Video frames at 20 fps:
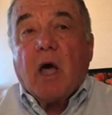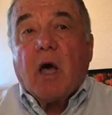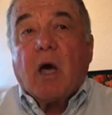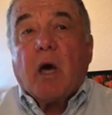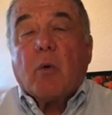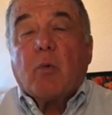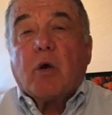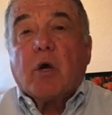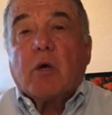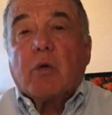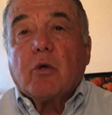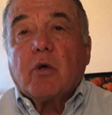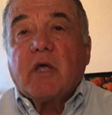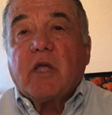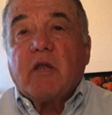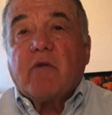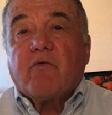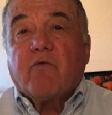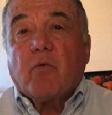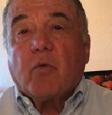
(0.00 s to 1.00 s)
We are
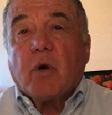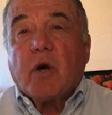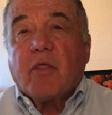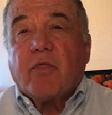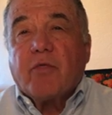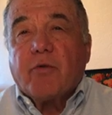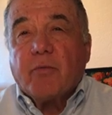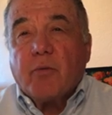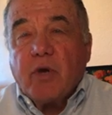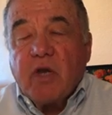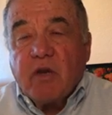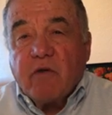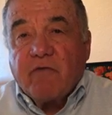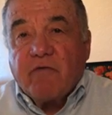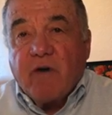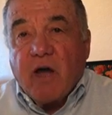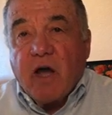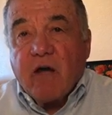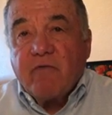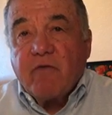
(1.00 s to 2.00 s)
looking for a 3 to
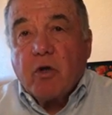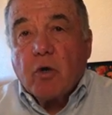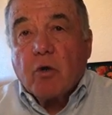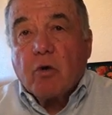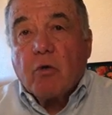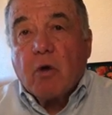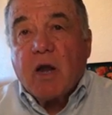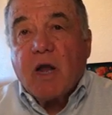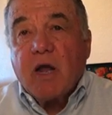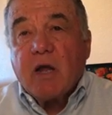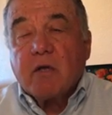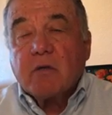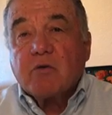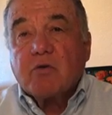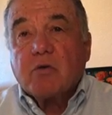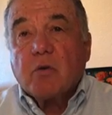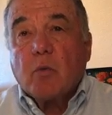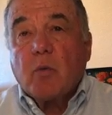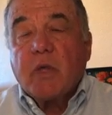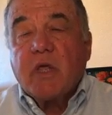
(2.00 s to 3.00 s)
5 year grant
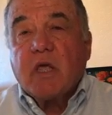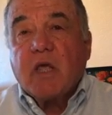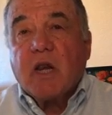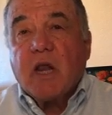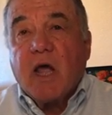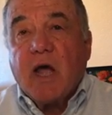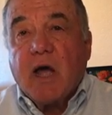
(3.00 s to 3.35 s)
so we can